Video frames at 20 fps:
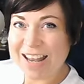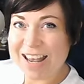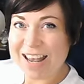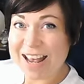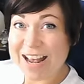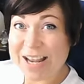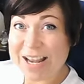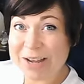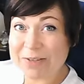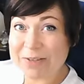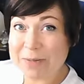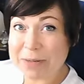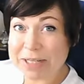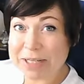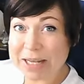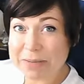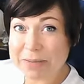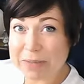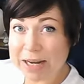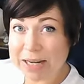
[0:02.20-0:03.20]
Hi
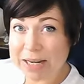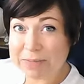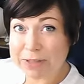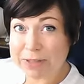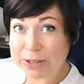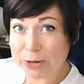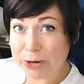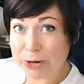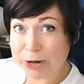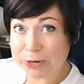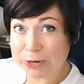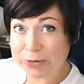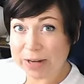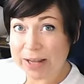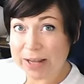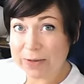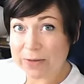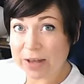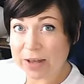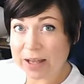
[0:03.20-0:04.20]
everybody, my name is Laura
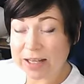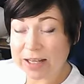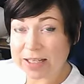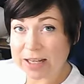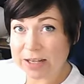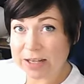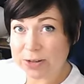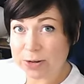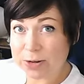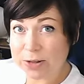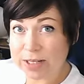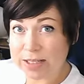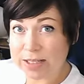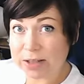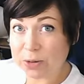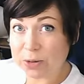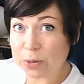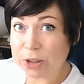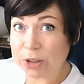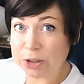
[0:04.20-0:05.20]
Fife and I do these
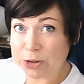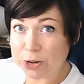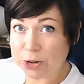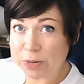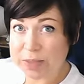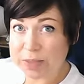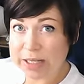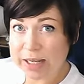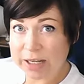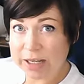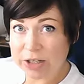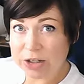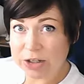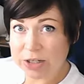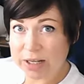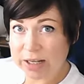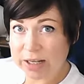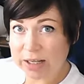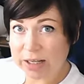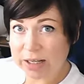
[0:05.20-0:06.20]
little workshops each
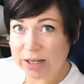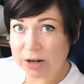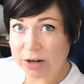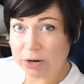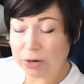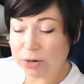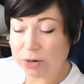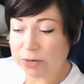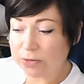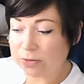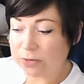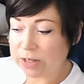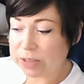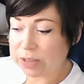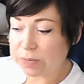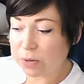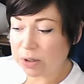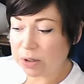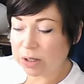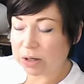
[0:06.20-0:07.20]
day here on
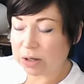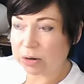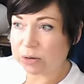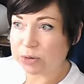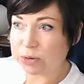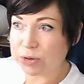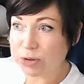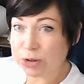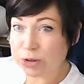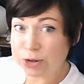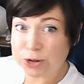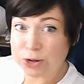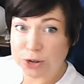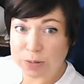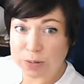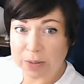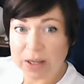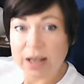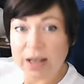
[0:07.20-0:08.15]
Facebook, on YouTube